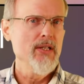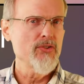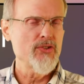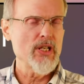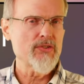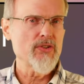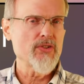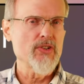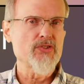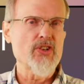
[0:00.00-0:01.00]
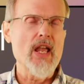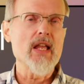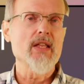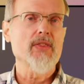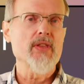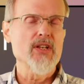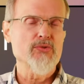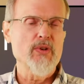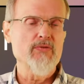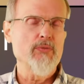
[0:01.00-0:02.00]
Jesus is saying
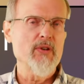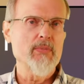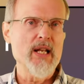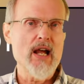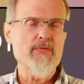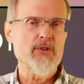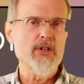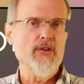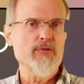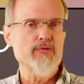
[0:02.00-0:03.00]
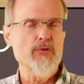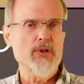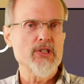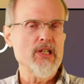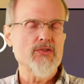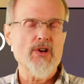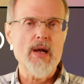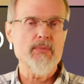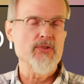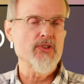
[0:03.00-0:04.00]
things. We've, we've been after it here for fourteen
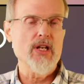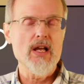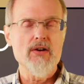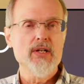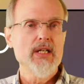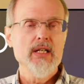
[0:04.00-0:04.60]
chapters, and now